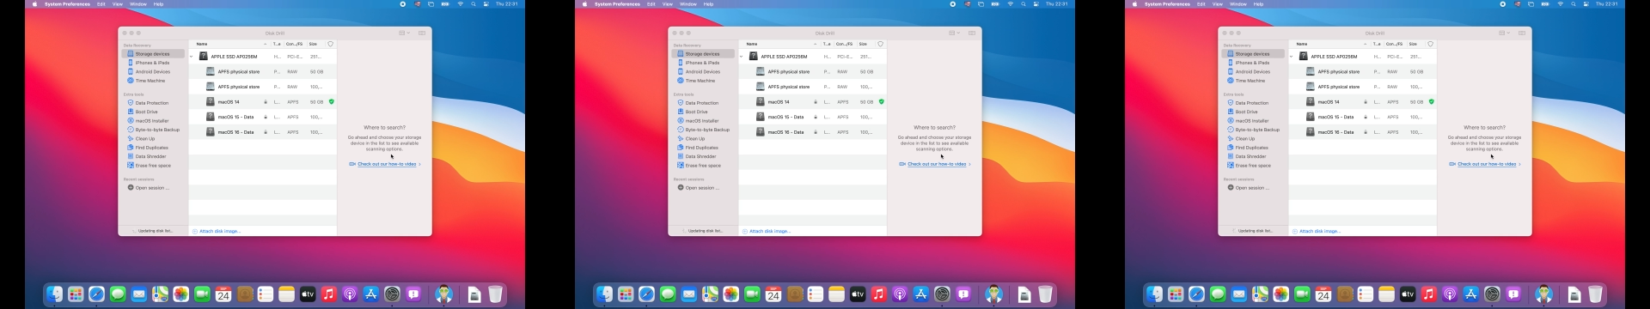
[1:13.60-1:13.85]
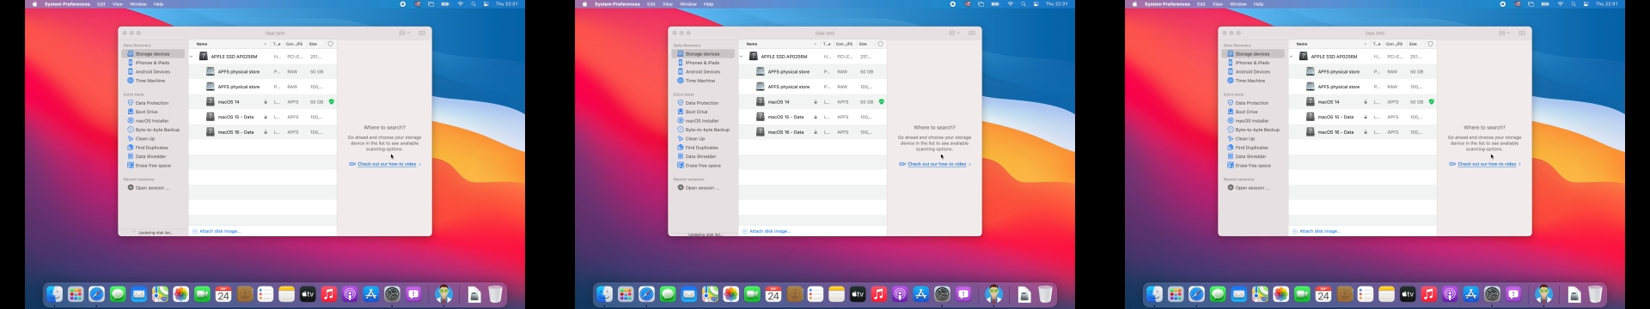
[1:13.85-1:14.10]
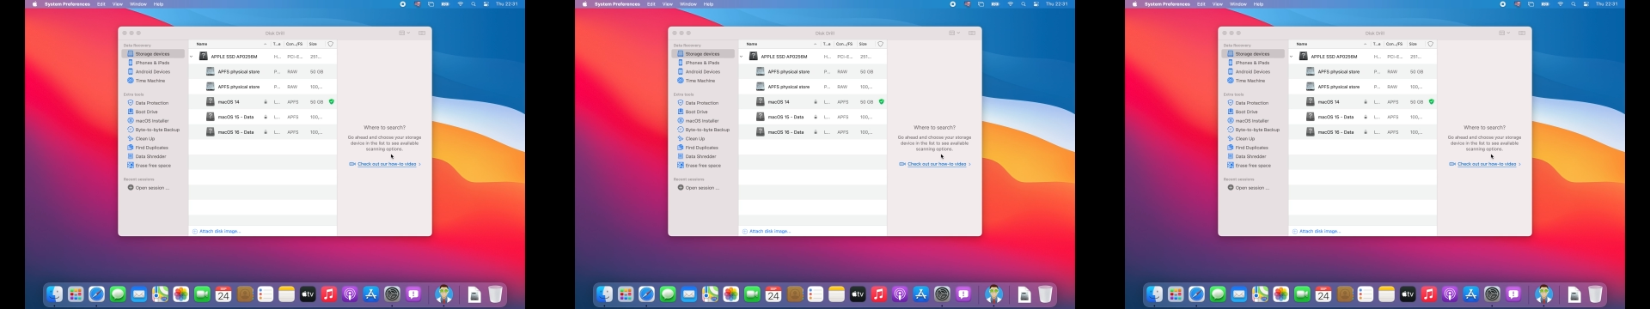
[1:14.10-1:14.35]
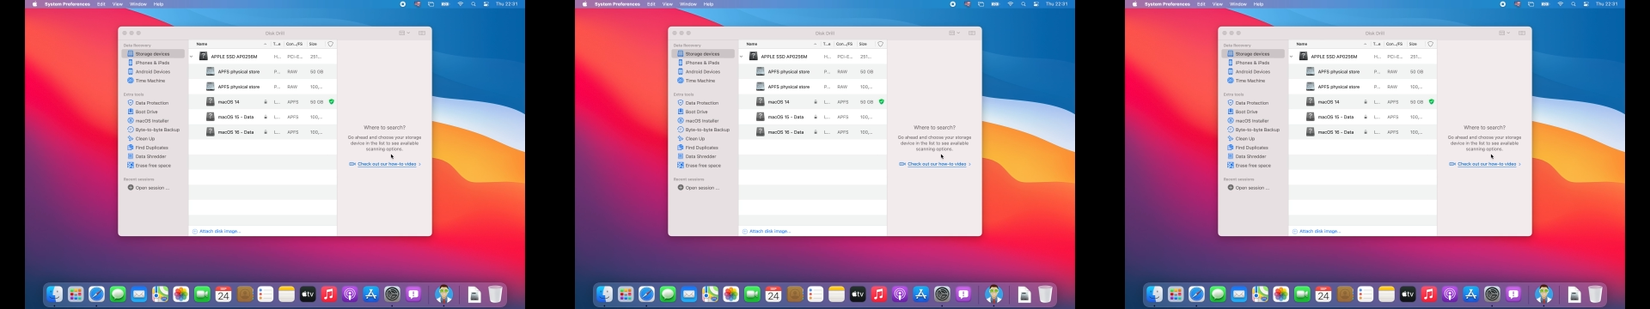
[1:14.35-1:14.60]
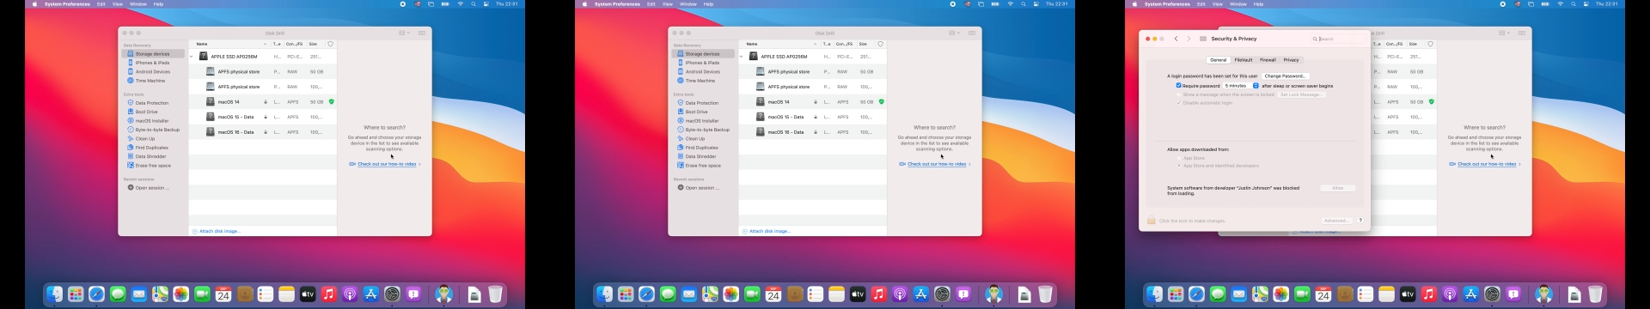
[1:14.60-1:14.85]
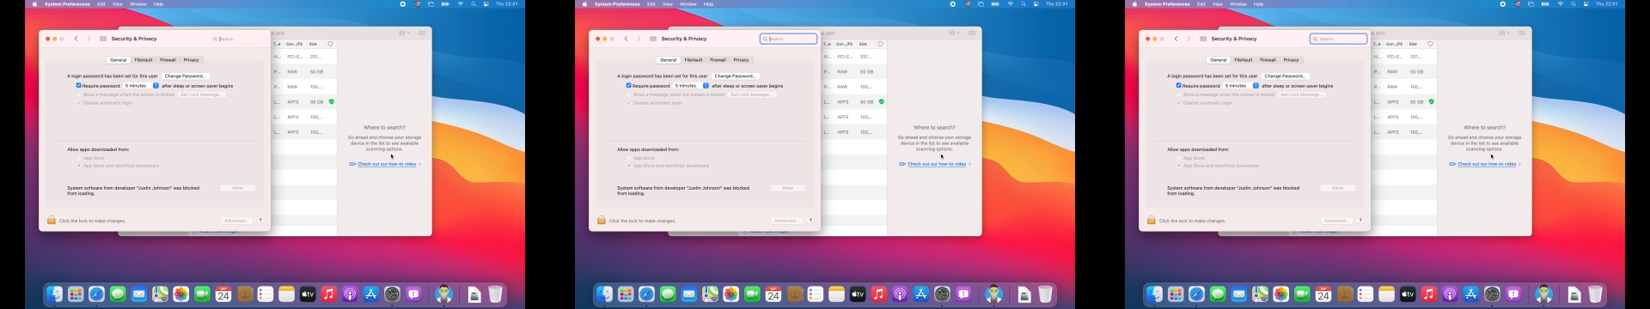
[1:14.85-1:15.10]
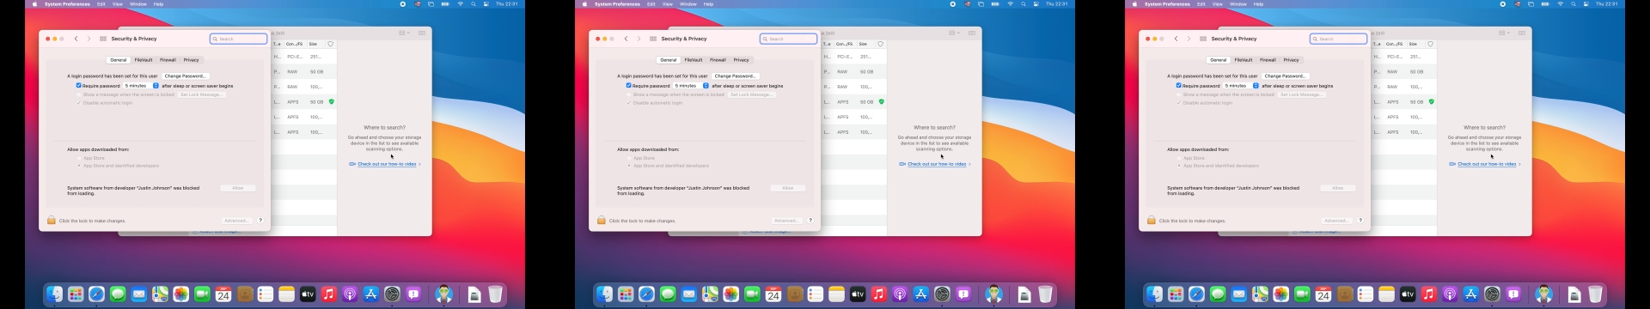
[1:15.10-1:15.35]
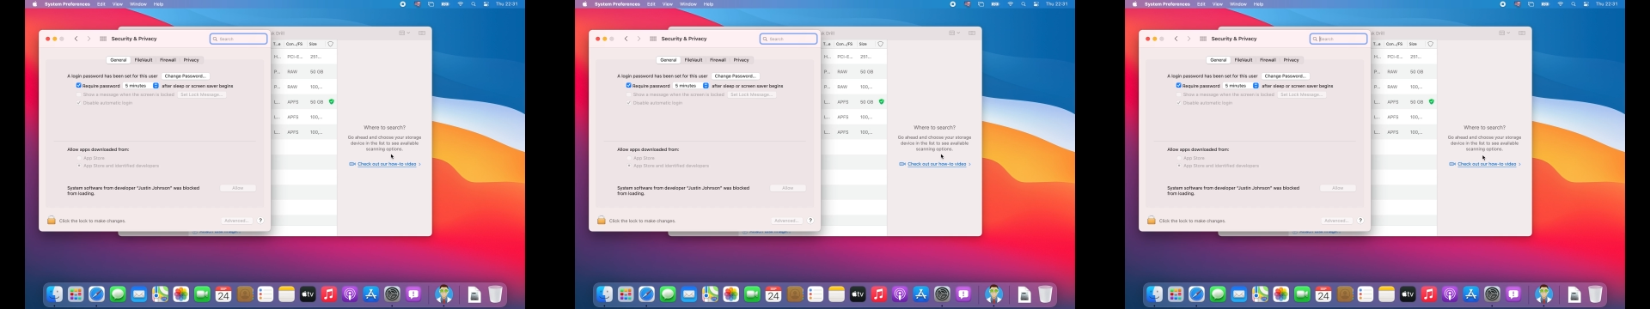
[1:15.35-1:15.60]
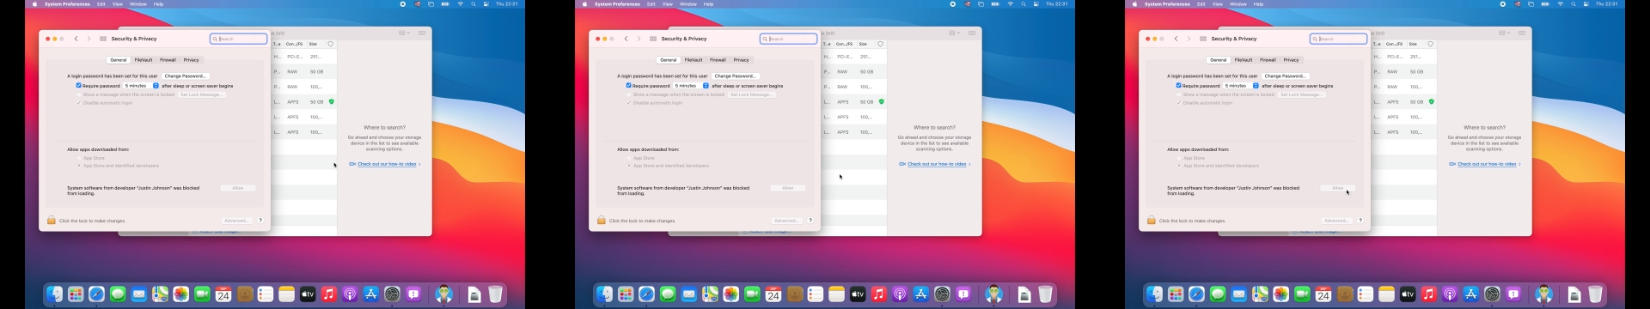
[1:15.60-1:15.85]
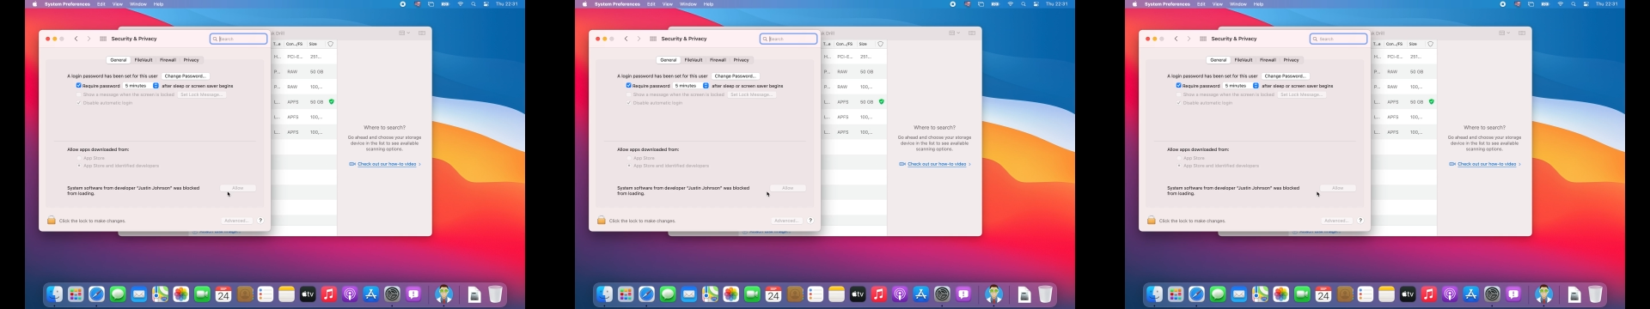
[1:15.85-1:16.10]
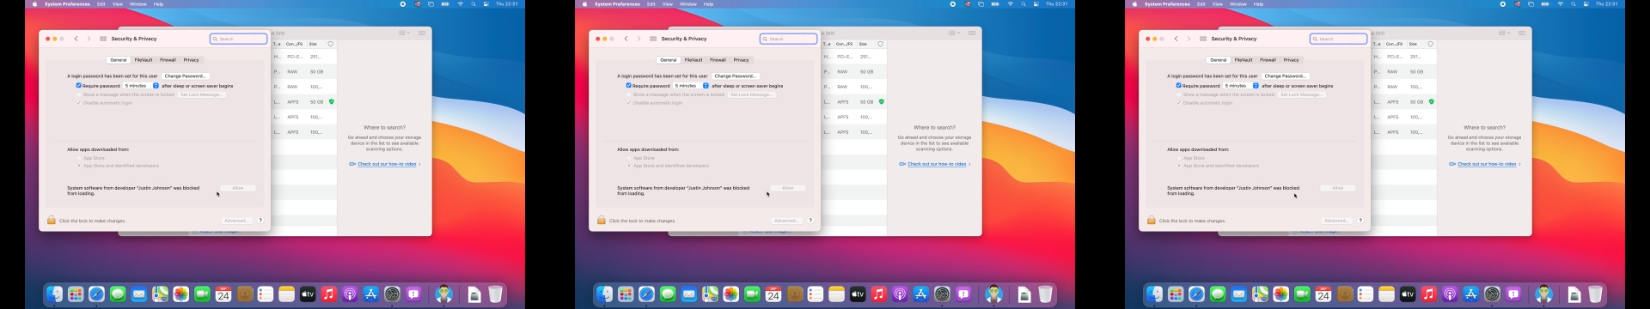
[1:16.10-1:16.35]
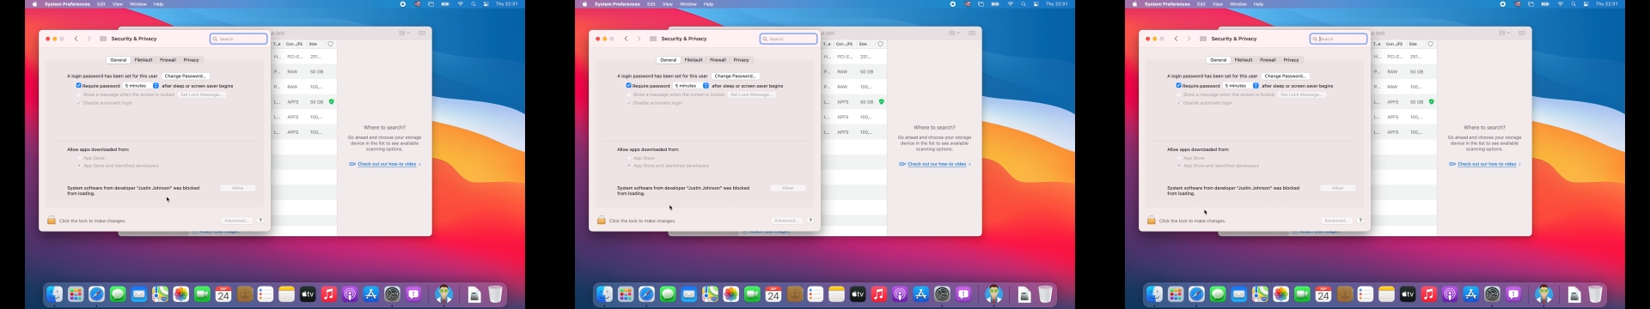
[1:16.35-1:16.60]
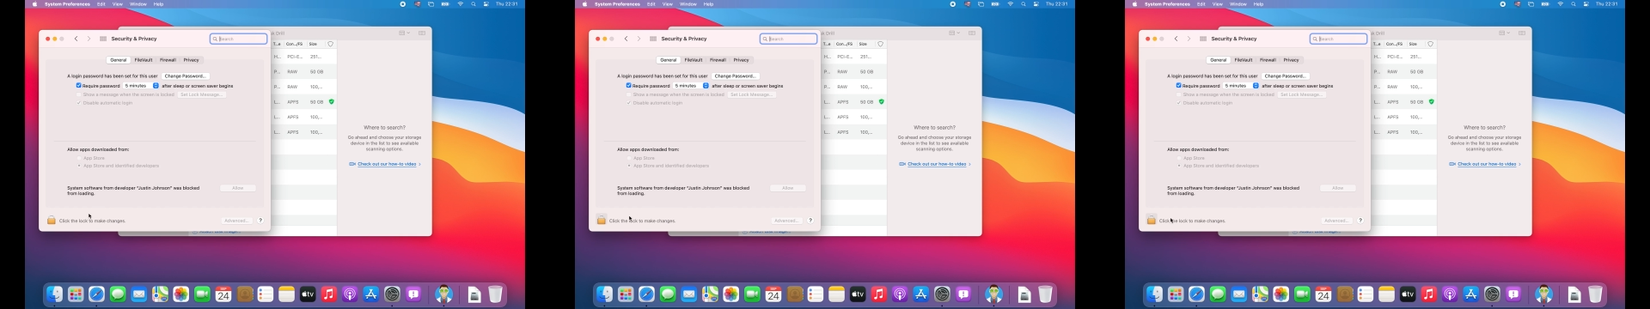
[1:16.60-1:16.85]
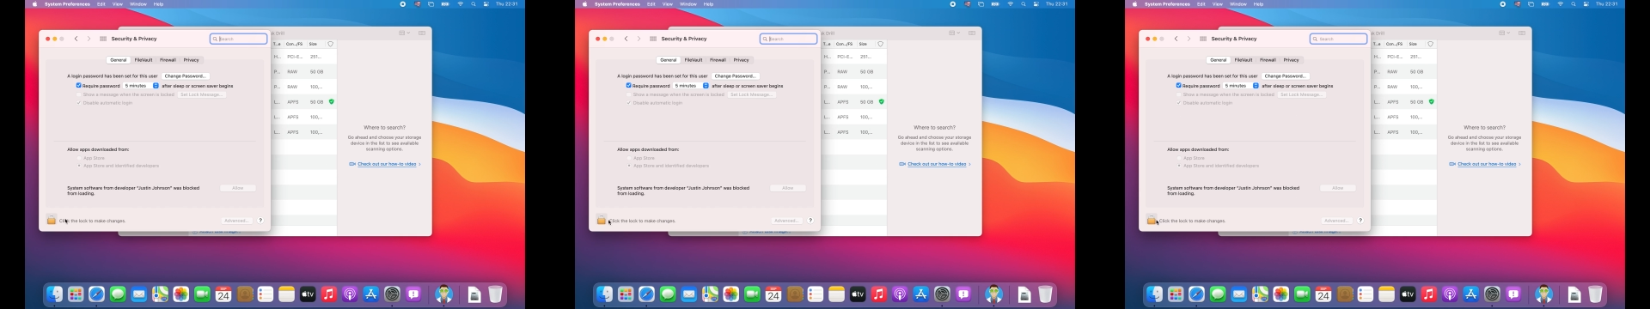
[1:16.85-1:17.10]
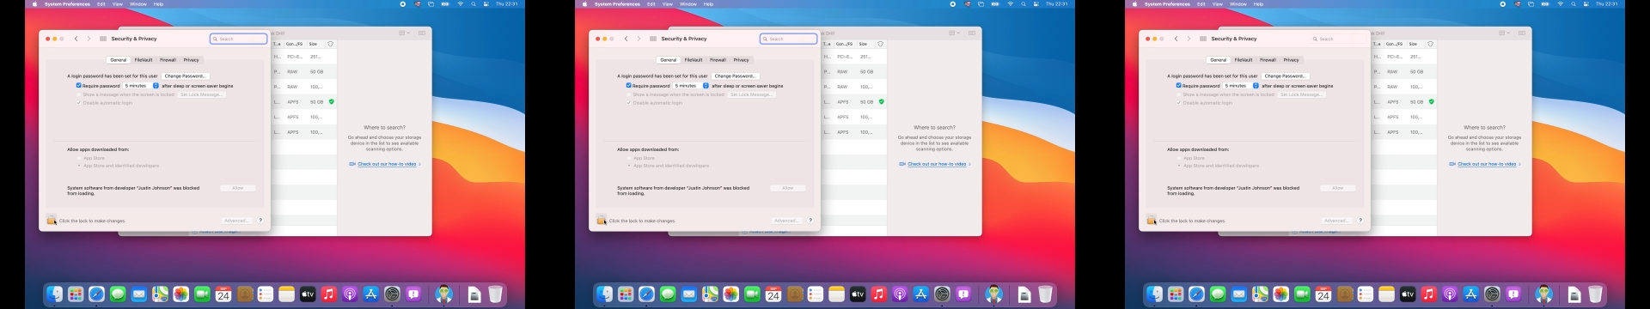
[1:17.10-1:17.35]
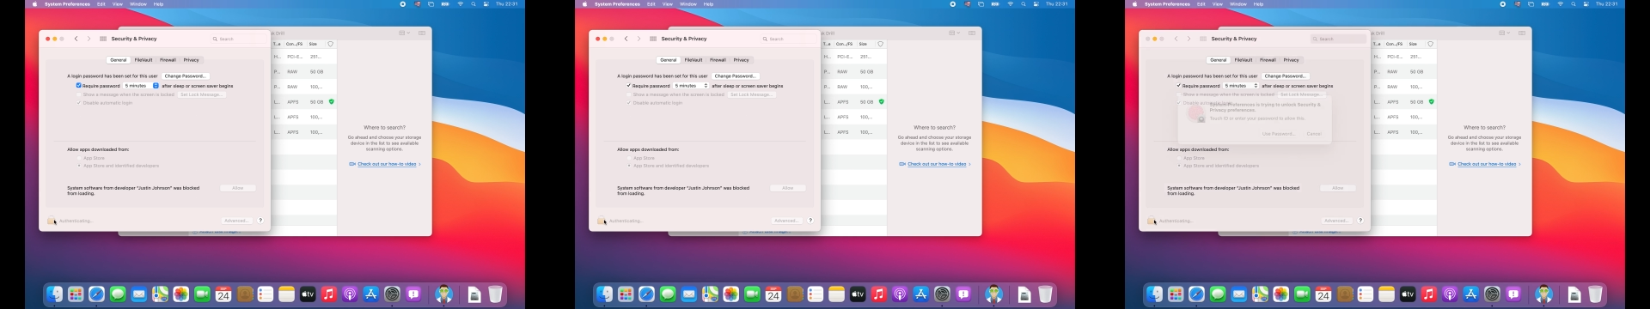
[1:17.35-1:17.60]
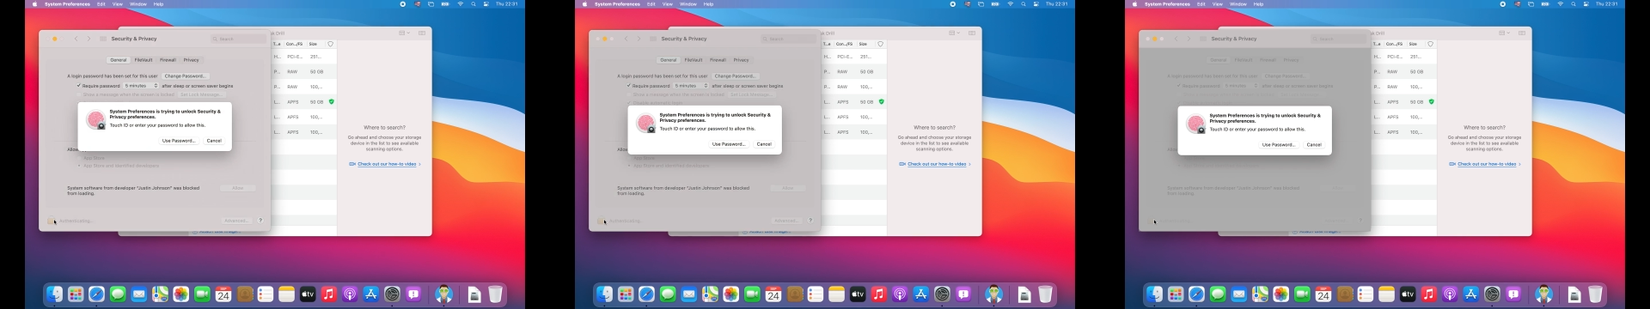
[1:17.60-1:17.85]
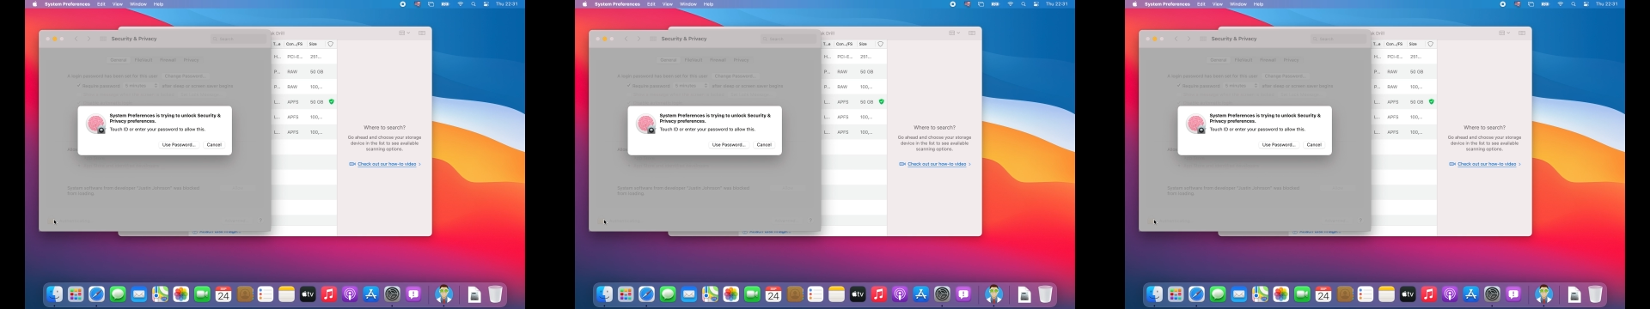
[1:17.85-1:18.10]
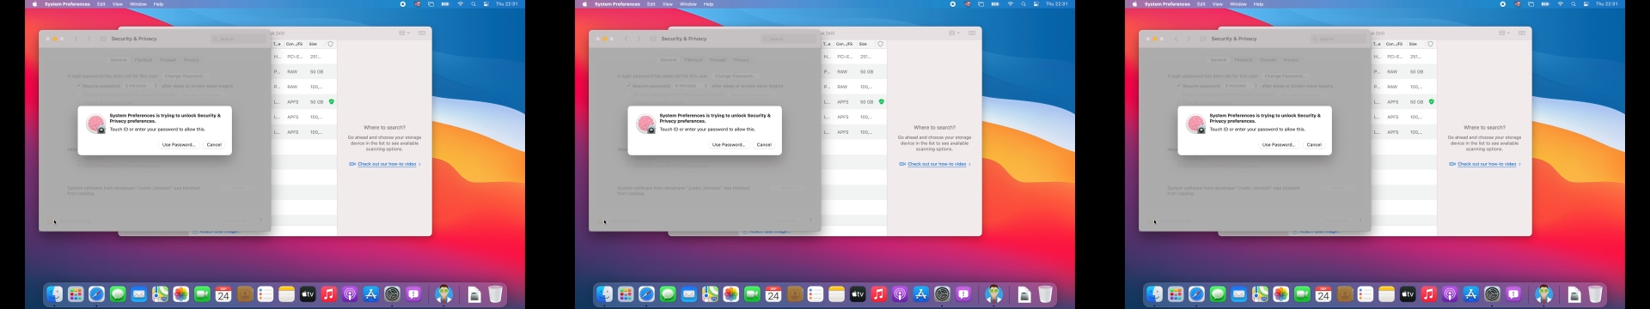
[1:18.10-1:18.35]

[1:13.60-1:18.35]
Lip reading: [unreadable: no face in view]